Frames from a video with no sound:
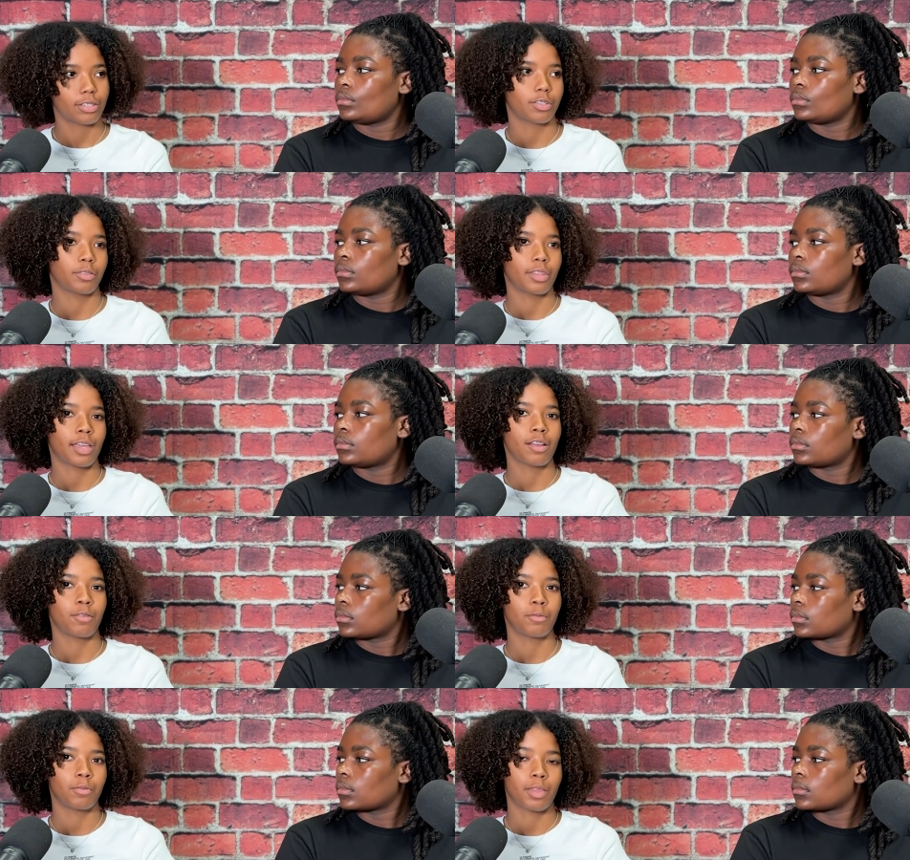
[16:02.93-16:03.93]
Speaker 1: so they
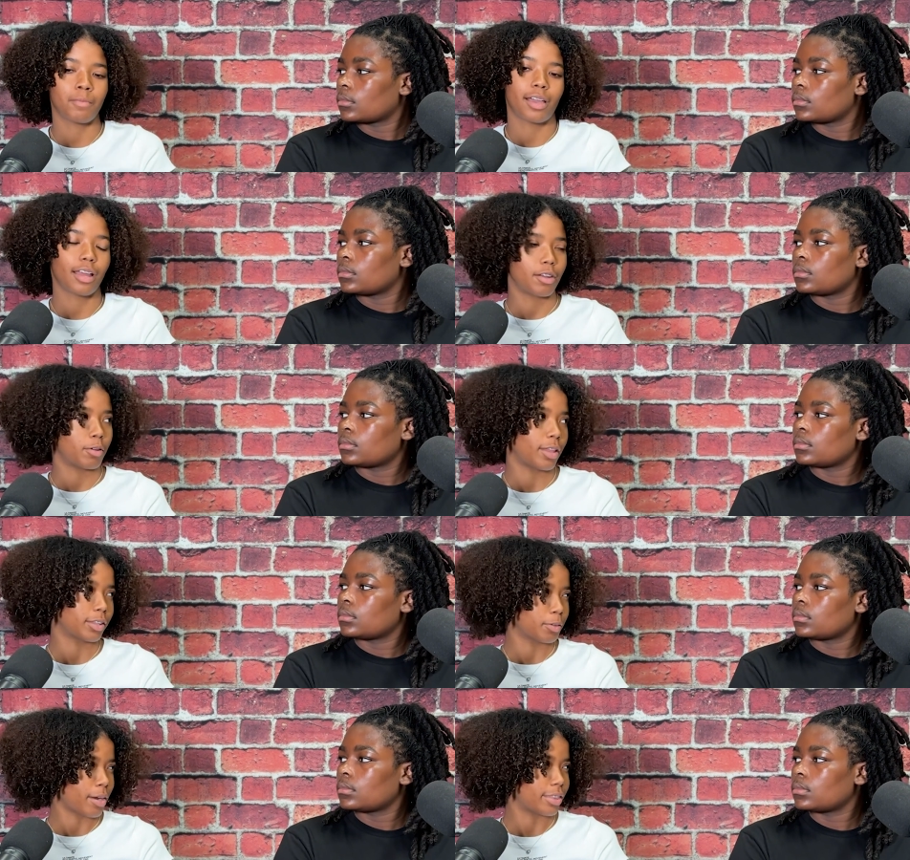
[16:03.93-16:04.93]
don't they might not know
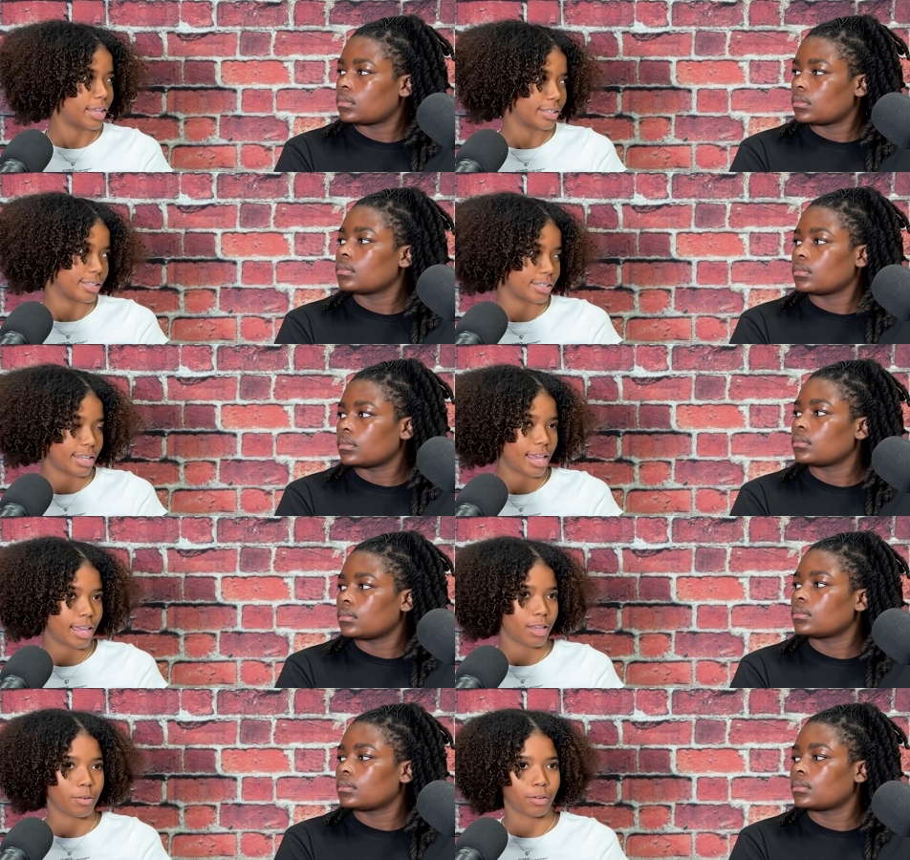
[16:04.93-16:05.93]
like the right thing to
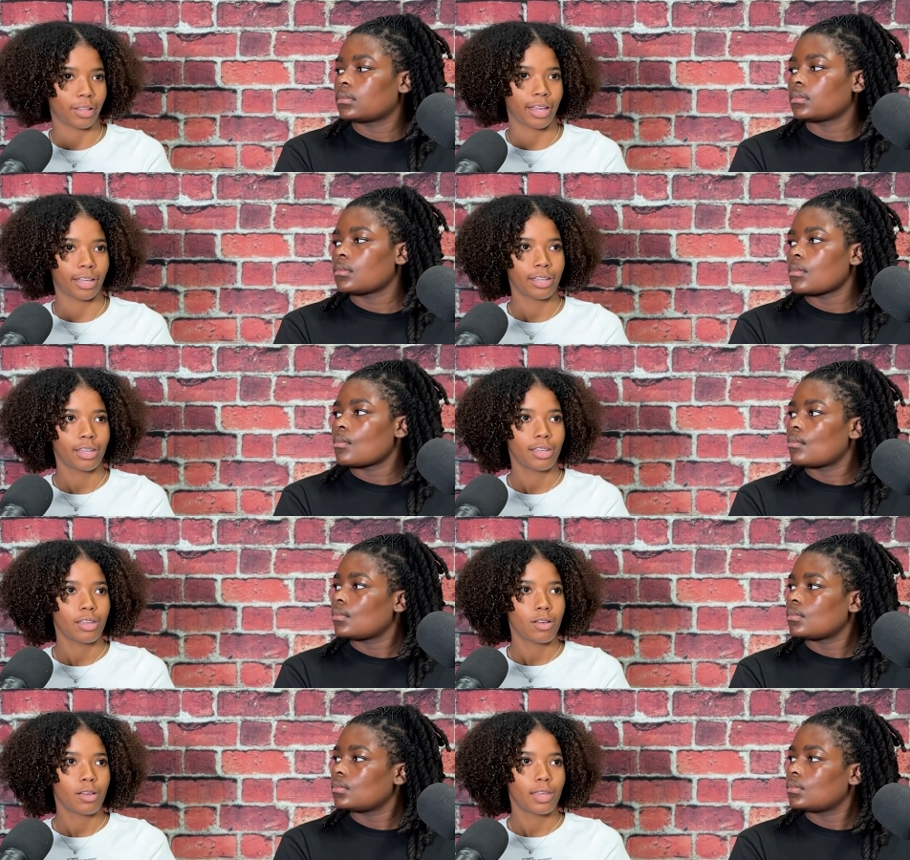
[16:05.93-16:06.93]
say or like
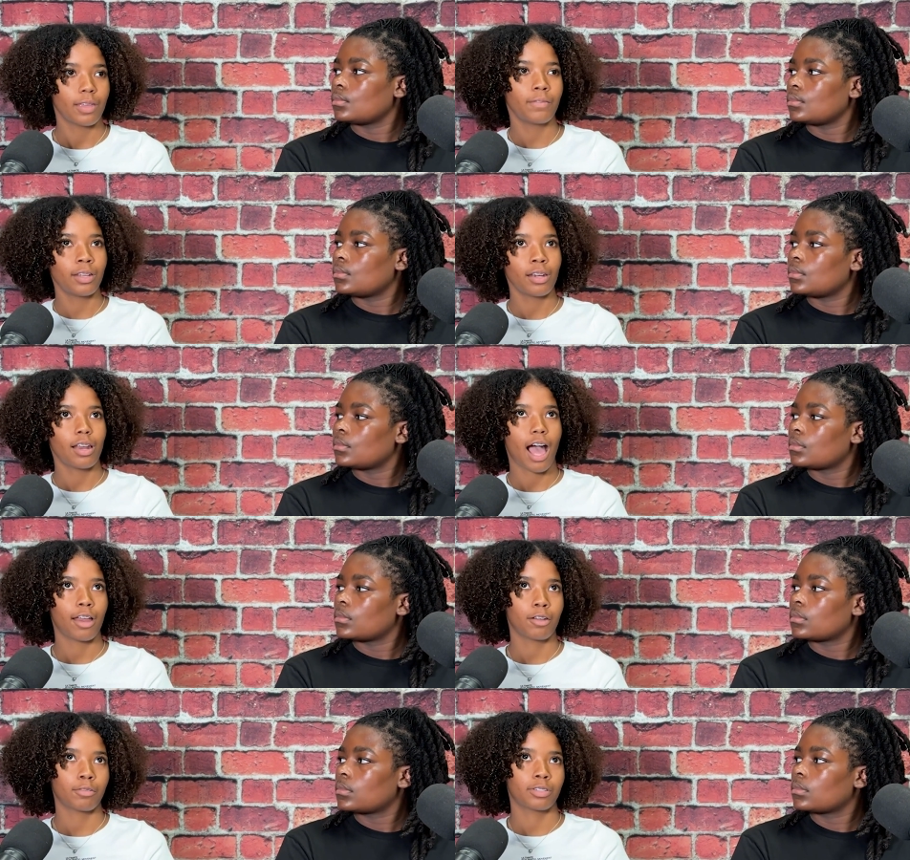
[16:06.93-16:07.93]
even
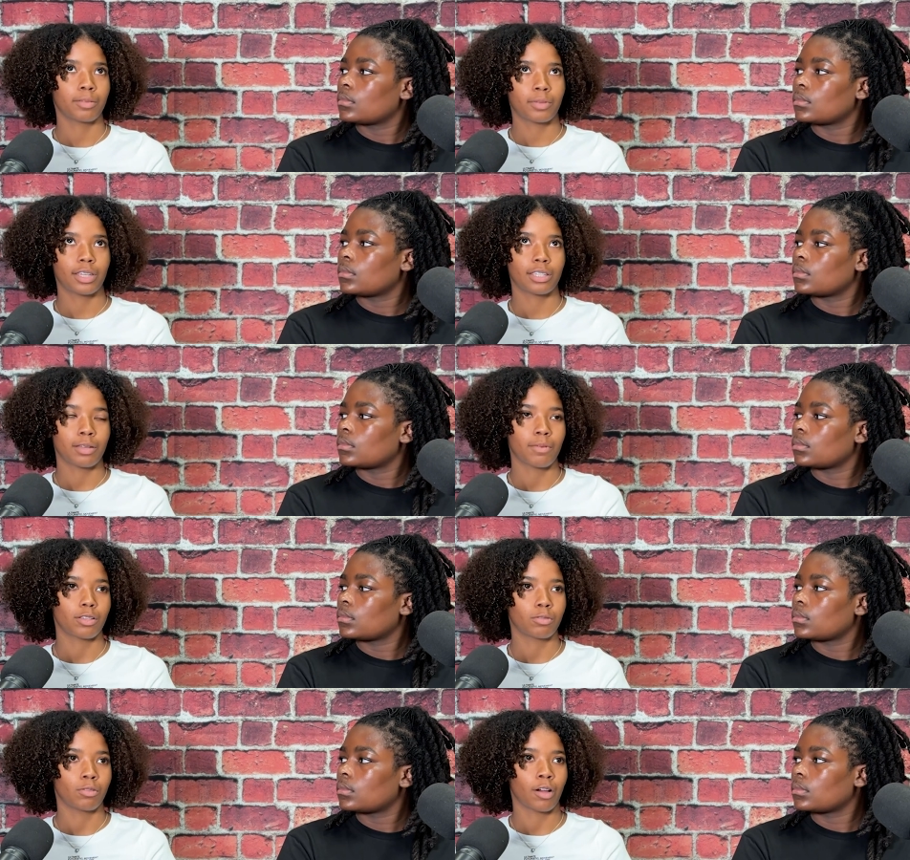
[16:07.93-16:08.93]
I know some kids at my
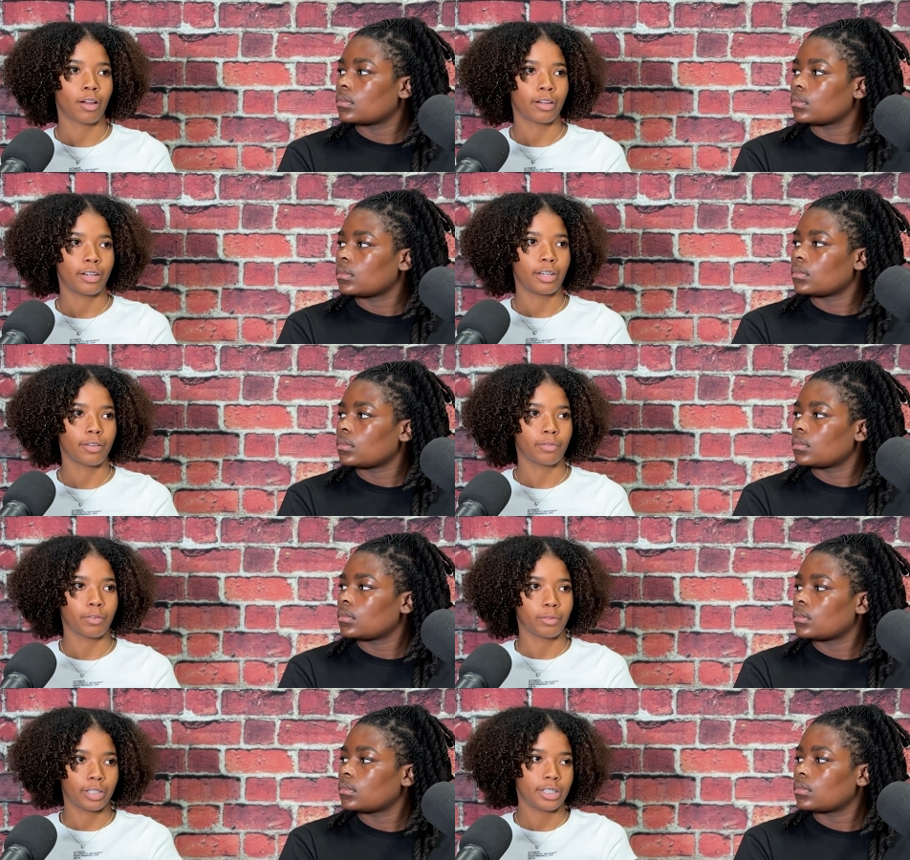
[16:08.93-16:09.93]
school are in
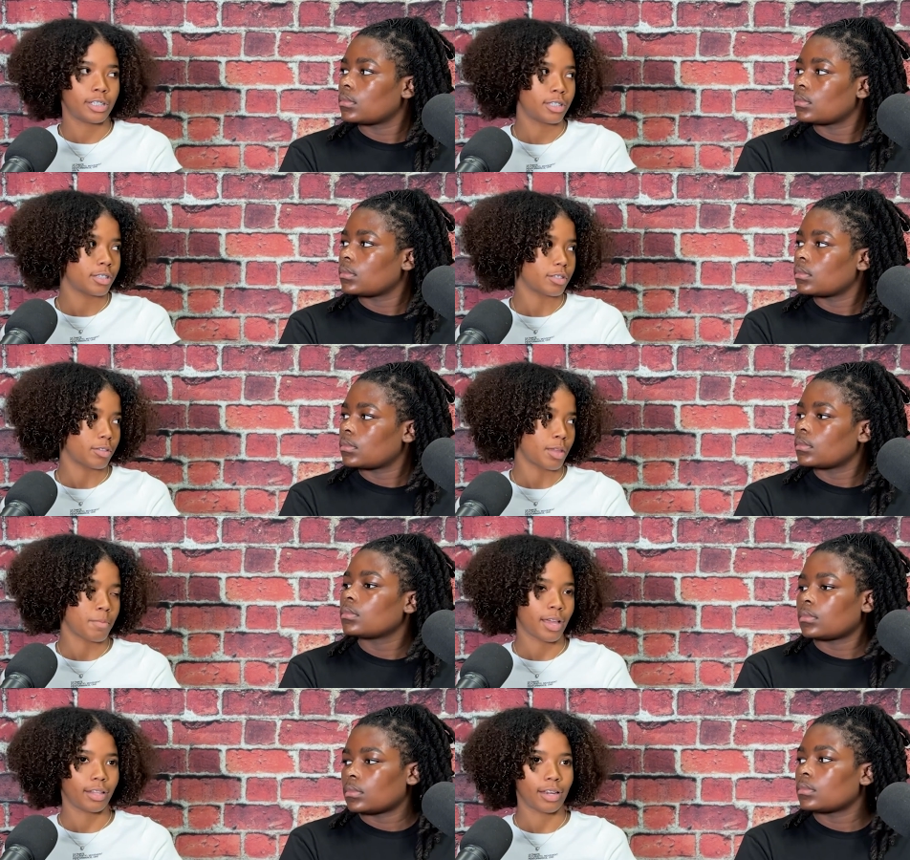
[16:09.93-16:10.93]
different religions, so they
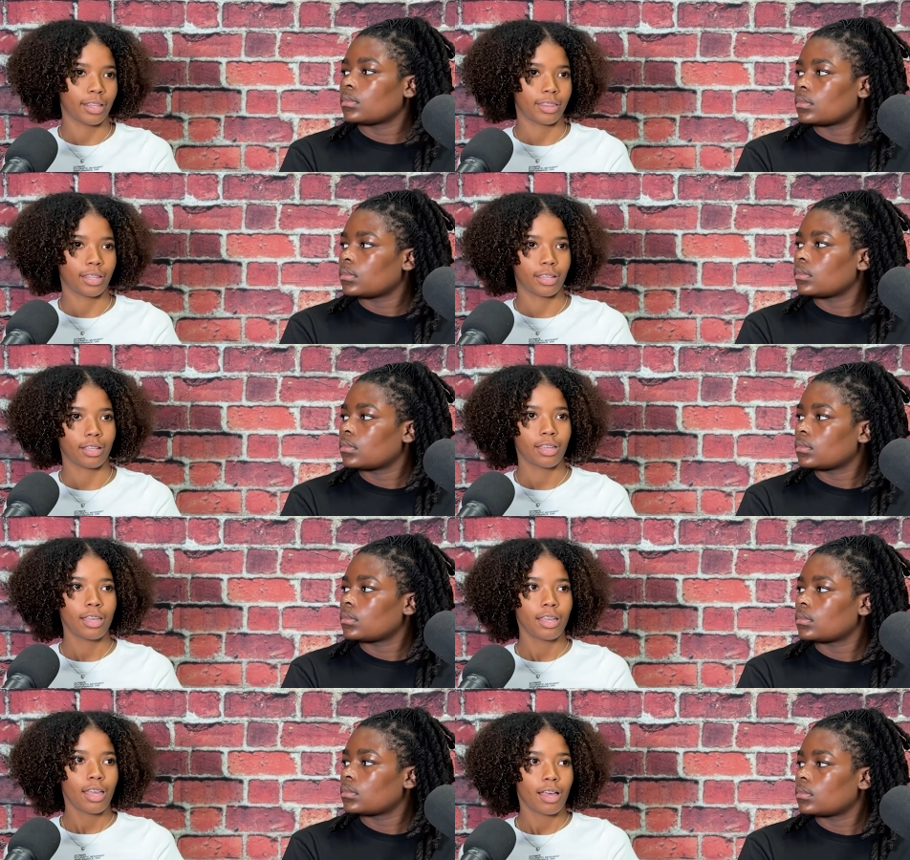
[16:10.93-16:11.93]
might not think,
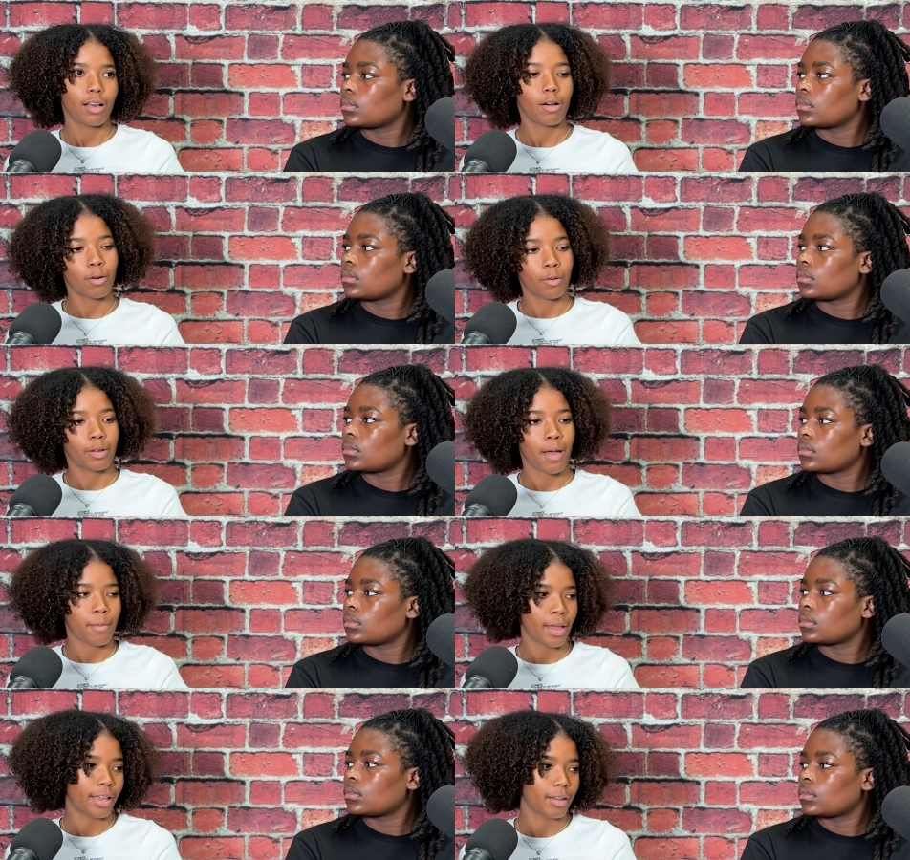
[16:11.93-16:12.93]
oh, I
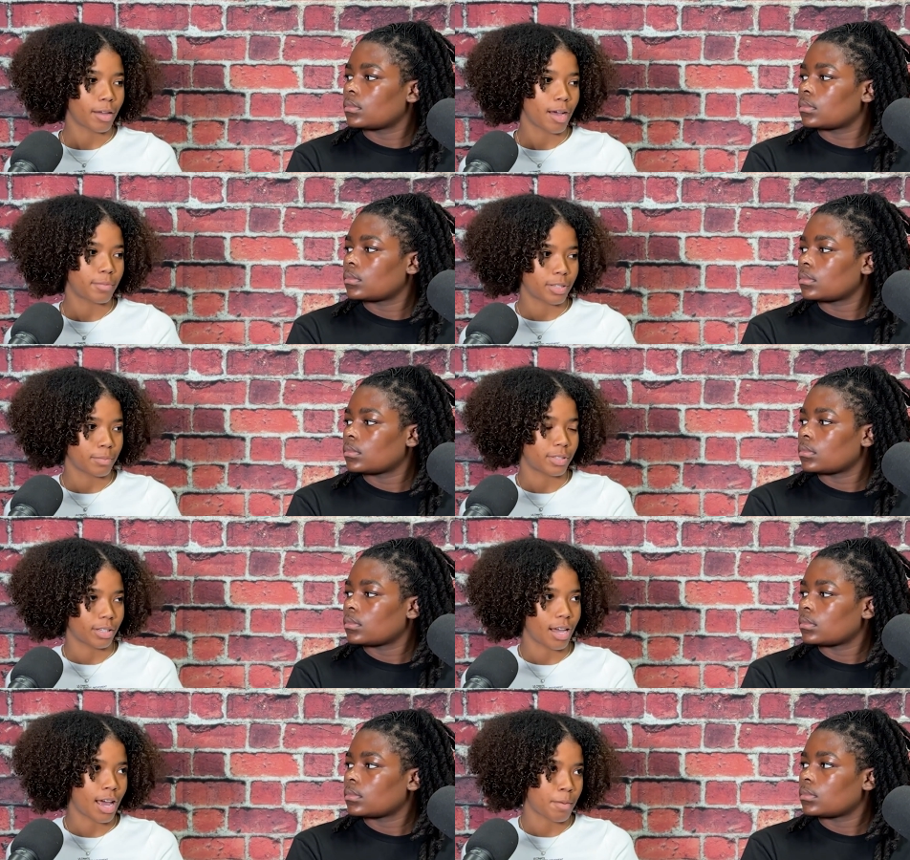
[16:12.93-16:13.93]
might come, come to him to God.